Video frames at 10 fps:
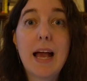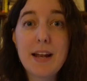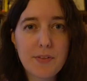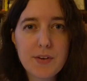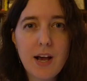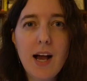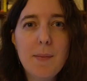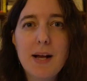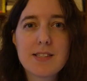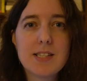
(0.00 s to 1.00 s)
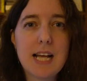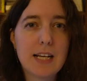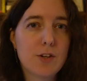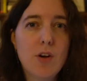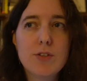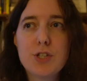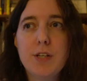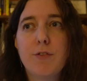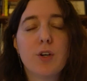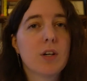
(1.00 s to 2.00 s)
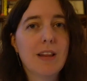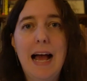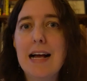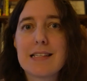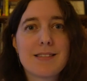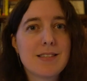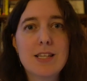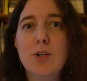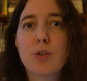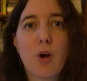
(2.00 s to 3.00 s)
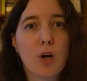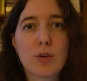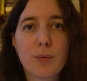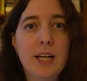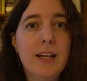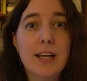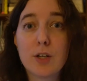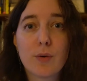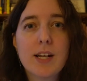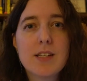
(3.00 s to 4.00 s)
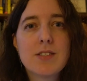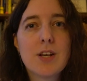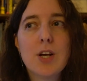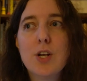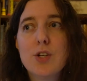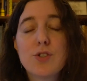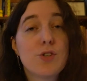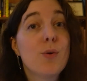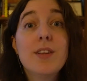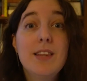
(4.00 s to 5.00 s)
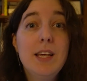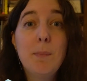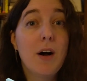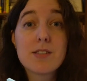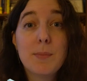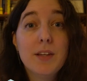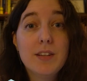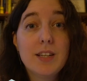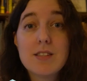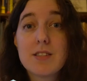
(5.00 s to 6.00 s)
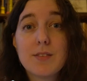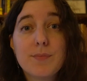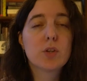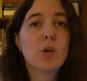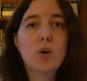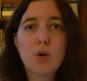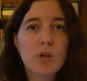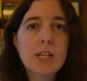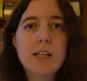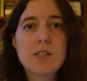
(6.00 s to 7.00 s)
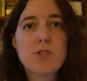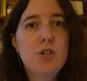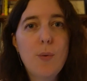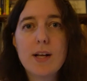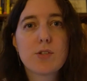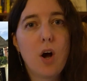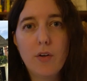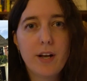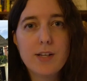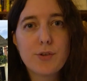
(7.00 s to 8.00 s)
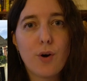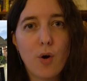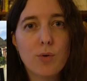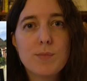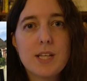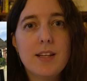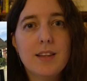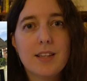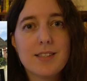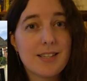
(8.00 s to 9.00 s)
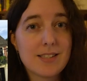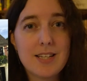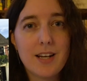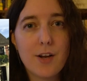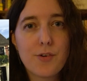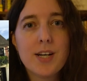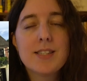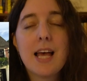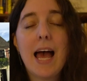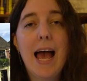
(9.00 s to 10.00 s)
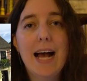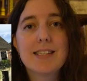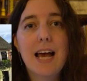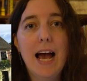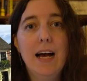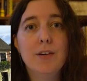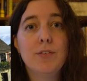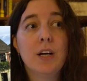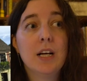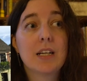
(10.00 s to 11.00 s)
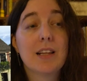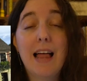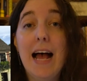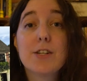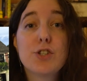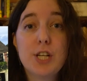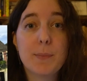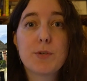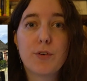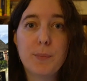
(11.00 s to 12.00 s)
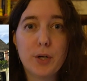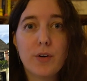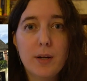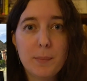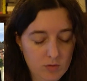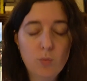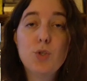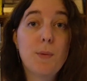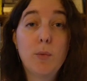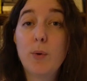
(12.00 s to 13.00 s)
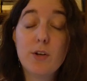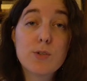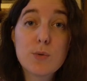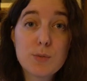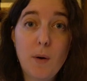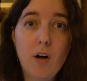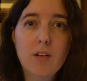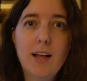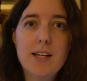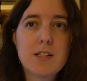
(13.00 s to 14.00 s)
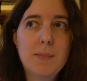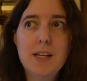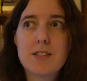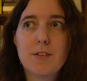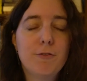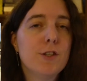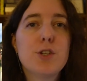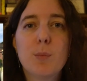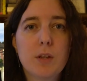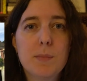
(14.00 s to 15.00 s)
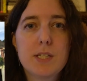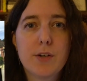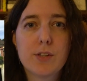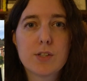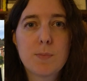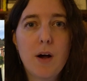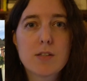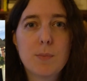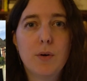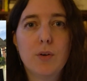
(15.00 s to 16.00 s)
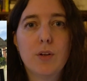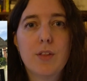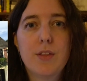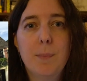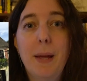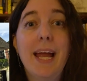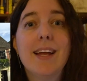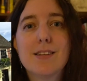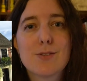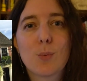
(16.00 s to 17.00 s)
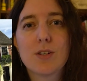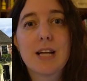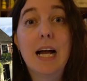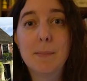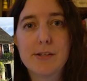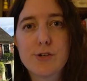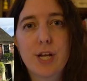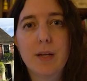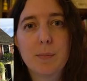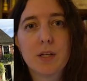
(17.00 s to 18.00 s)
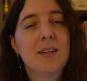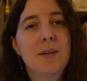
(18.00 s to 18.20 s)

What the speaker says: And at the time, as the technology for glass, steel, concrete increased, so did the possibilities. The earliest US colonizer homes in the 1600s had to have glass shipped from Europe, which meant windows were small, and to be as efficient with the materials possible, the panes were diamond shaped.